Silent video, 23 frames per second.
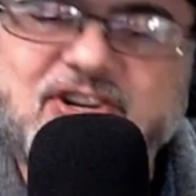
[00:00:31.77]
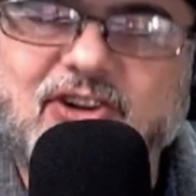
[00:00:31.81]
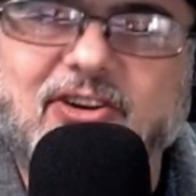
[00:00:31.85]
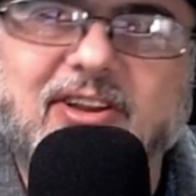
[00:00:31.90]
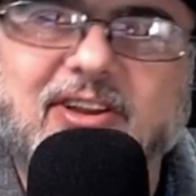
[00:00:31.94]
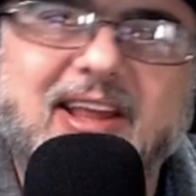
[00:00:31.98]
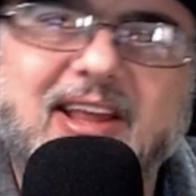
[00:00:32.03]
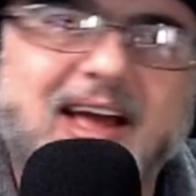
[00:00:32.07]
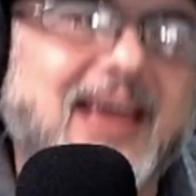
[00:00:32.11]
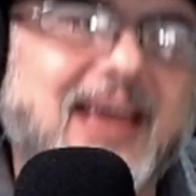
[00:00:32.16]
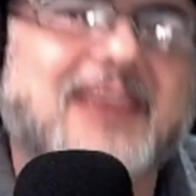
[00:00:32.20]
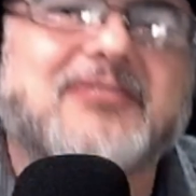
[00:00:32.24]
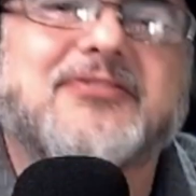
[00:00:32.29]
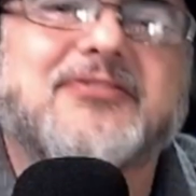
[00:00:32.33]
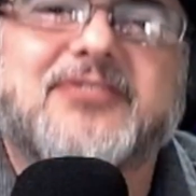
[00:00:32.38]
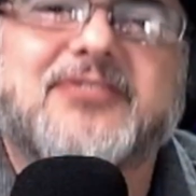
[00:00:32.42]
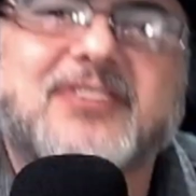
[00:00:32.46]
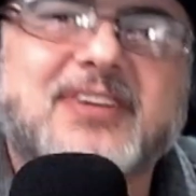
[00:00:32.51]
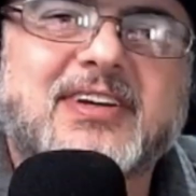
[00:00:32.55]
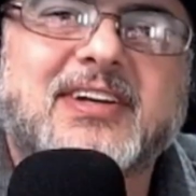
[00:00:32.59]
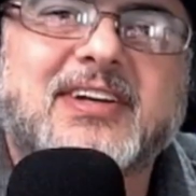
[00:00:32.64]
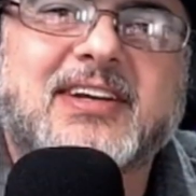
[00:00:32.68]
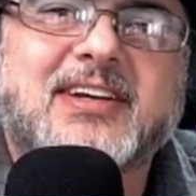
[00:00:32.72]
your life.
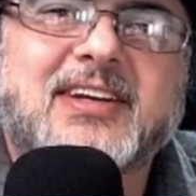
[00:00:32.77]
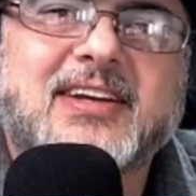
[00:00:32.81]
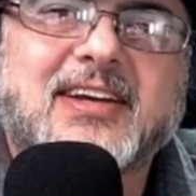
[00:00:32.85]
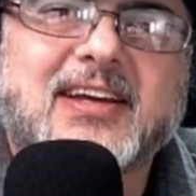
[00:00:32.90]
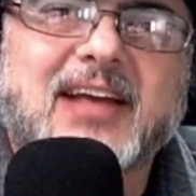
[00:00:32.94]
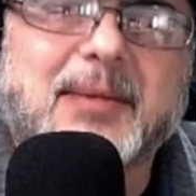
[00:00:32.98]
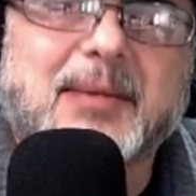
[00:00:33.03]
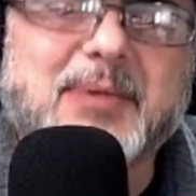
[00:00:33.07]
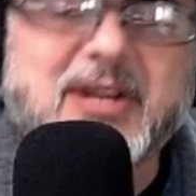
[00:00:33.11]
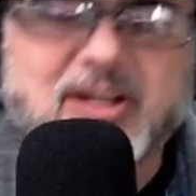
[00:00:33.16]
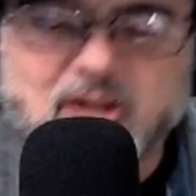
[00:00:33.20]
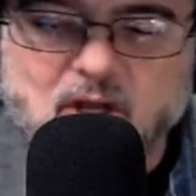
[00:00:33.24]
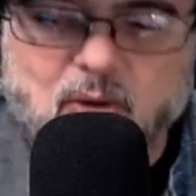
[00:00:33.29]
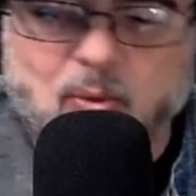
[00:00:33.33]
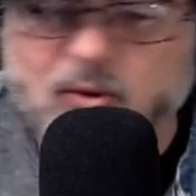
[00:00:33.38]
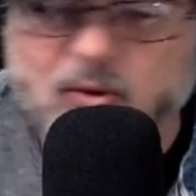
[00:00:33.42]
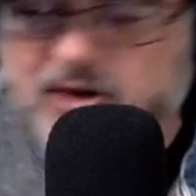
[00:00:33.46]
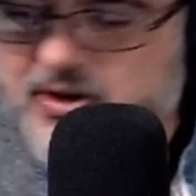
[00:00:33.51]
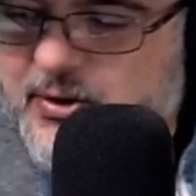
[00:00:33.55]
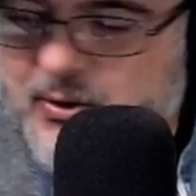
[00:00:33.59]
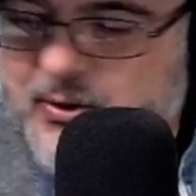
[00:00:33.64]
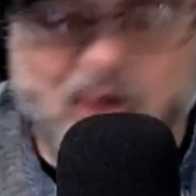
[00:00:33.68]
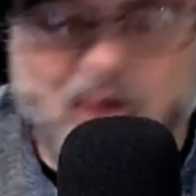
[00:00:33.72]
I mean, look where
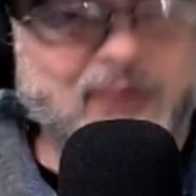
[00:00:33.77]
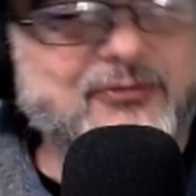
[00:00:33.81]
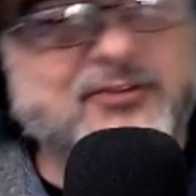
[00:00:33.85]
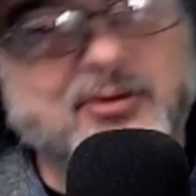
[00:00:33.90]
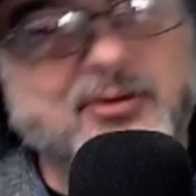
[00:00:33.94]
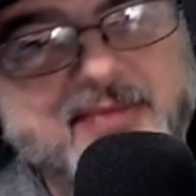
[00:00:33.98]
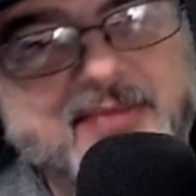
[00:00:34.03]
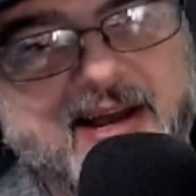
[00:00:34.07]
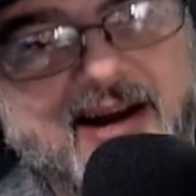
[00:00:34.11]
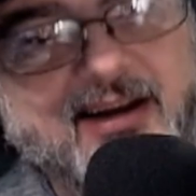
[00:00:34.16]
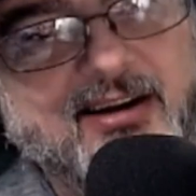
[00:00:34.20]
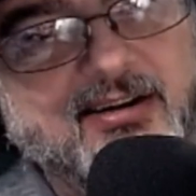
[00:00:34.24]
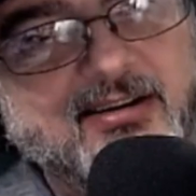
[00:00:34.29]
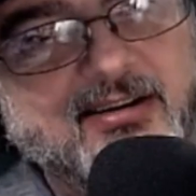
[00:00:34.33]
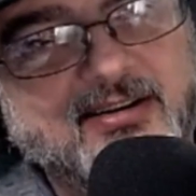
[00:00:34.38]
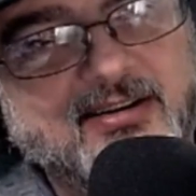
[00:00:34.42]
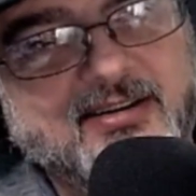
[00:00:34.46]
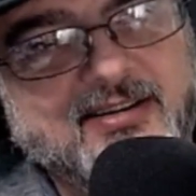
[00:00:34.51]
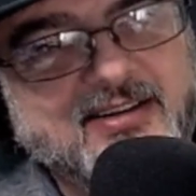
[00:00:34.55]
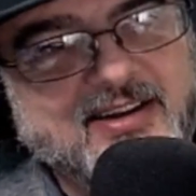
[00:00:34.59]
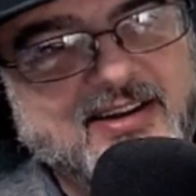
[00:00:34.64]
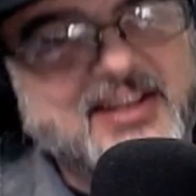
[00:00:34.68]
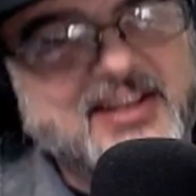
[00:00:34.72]
you go from there.
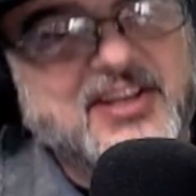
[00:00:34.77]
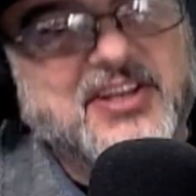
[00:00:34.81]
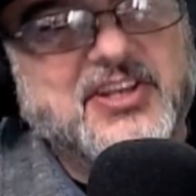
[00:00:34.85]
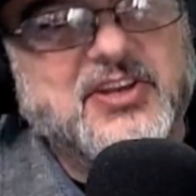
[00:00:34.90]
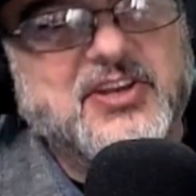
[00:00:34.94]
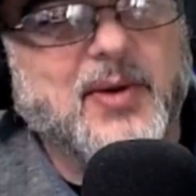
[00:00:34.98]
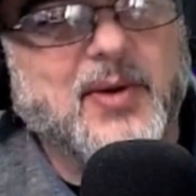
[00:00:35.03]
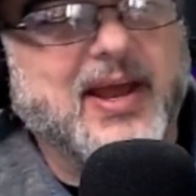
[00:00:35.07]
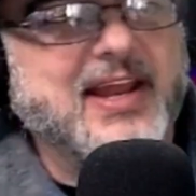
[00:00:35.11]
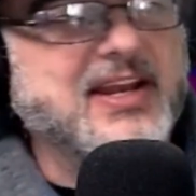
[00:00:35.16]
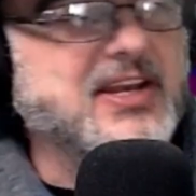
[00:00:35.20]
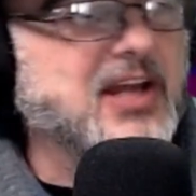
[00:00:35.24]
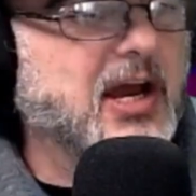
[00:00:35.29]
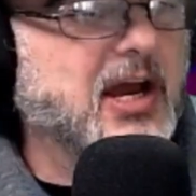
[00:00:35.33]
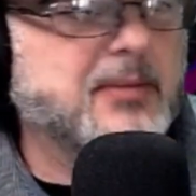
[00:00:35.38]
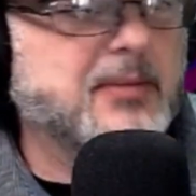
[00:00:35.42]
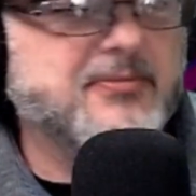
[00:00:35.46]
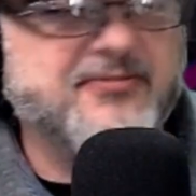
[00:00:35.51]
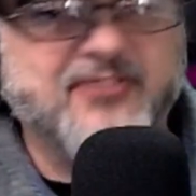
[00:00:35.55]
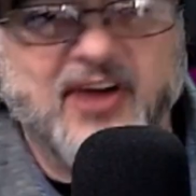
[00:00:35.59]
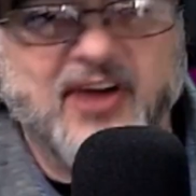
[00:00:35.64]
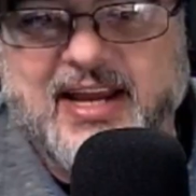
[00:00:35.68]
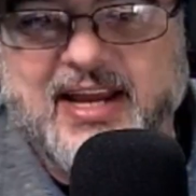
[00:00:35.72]
You end
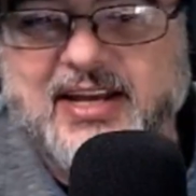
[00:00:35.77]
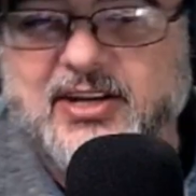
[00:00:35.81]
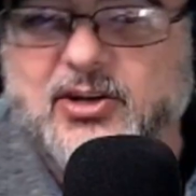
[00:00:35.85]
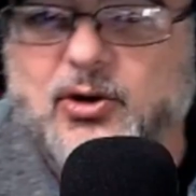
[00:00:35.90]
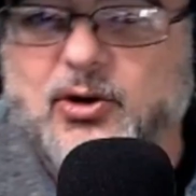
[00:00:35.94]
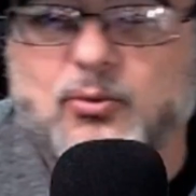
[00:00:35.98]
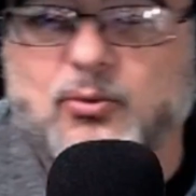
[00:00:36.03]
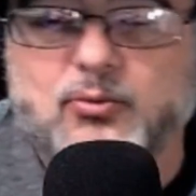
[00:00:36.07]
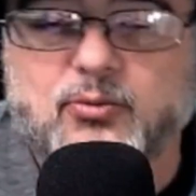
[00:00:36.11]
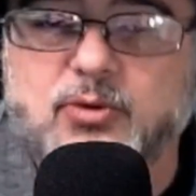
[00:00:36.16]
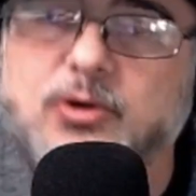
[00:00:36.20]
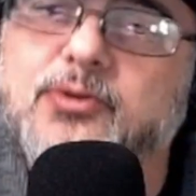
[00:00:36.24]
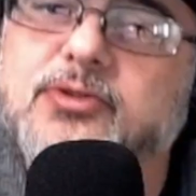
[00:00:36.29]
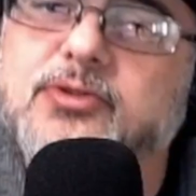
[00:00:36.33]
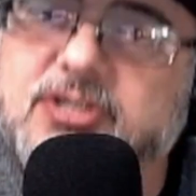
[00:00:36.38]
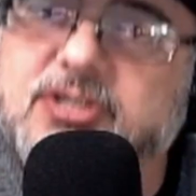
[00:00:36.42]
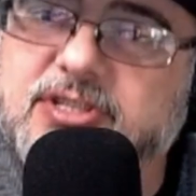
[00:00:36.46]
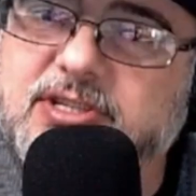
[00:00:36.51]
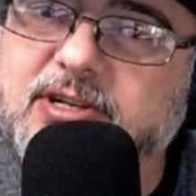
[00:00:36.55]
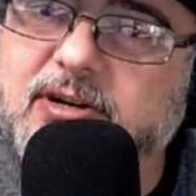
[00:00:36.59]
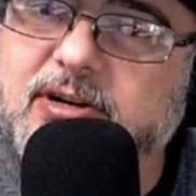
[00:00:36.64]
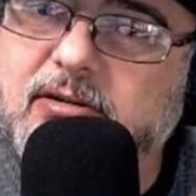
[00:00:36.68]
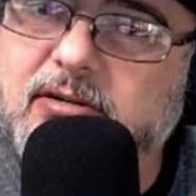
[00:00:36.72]
up fighting a
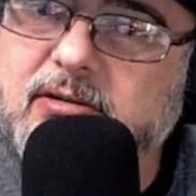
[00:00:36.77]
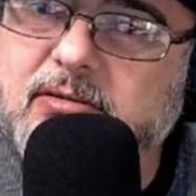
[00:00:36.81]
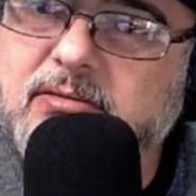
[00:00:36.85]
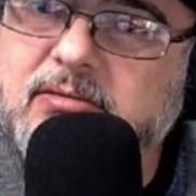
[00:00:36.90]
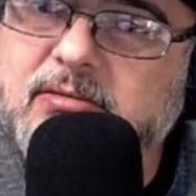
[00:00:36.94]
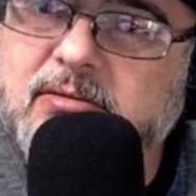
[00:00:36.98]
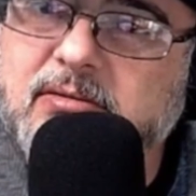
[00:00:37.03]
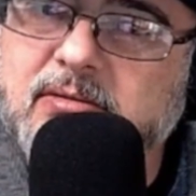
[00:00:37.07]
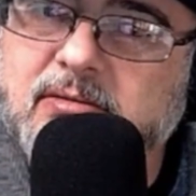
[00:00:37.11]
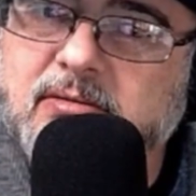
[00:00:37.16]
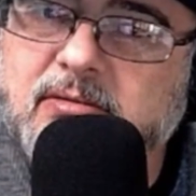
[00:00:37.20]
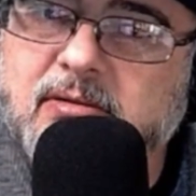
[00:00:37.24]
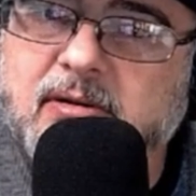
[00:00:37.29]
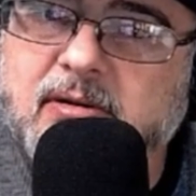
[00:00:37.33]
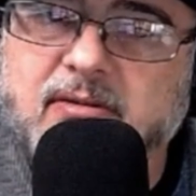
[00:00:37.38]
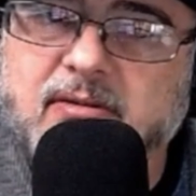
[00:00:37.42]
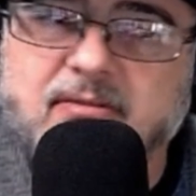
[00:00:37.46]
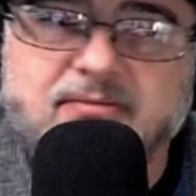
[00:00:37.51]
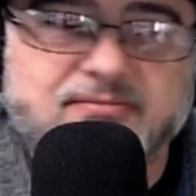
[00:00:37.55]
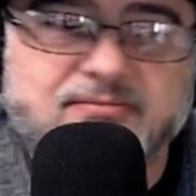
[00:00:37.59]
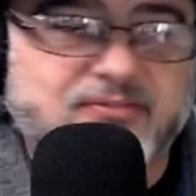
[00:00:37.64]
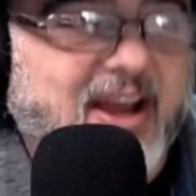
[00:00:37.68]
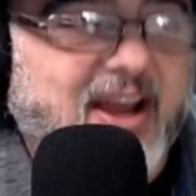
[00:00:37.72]
rooster,
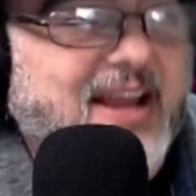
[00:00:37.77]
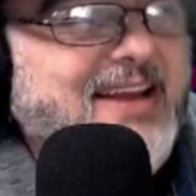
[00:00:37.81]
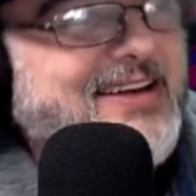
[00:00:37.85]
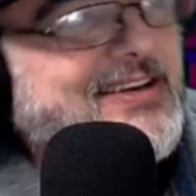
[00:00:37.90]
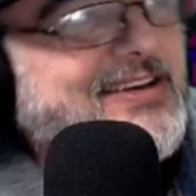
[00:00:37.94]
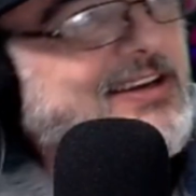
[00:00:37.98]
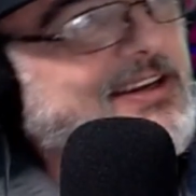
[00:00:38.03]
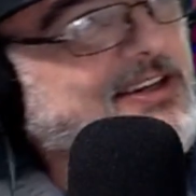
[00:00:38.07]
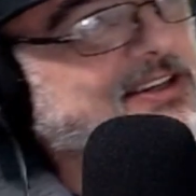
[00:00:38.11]
fighting a